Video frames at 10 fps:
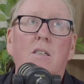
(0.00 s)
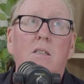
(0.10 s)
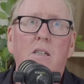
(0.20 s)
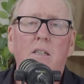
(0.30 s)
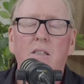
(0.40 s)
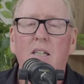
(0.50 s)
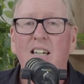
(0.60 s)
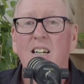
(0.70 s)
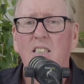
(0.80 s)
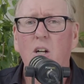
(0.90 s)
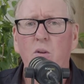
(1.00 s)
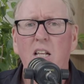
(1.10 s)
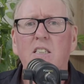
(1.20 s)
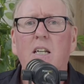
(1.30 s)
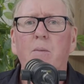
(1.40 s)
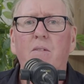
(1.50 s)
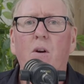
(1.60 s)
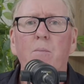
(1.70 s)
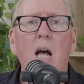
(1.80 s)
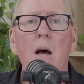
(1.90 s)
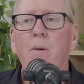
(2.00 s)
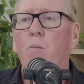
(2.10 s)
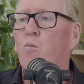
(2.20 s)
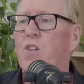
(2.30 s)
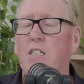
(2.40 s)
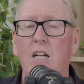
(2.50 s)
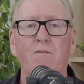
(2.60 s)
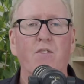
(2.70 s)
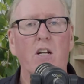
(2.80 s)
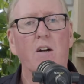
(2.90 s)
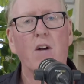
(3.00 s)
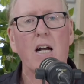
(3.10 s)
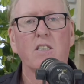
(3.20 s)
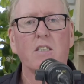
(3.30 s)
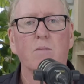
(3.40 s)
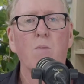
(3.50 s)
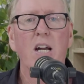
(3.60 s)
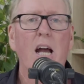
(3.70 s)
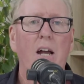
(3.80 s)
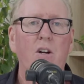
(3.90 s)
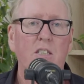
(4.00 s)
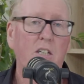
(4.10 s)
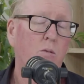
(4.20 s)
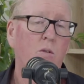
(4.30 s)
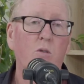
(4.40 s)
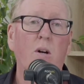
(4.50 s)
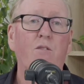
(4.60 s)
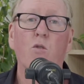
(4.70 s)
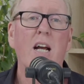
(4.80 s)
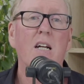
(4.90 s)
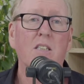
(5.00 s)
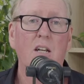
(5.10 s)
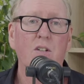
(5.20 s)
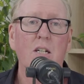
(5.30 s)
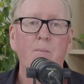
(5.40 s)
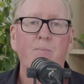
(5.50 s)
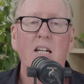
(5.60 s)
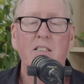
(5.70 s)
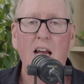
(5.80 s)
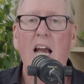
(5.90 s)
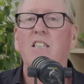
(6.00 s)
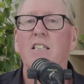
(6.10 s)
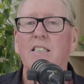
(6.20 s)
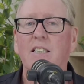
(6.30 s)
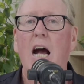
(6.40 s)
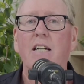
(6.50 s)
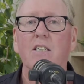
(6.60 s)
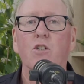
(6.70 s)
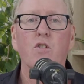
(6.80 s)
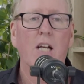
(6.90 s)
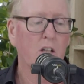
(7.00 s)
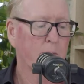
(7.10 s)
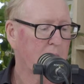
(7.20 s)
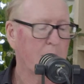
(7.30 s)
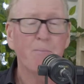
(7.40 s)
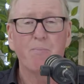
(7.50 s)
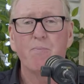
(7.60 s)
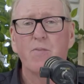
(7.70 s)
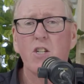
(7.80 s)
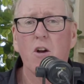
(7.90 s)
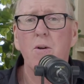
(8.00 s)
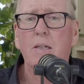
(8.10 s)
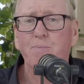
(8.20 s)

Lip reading: yeah, I know where that's coming from. But the stuff that I've asked my AI to do in 24 hours even is actually starting to sound like me. So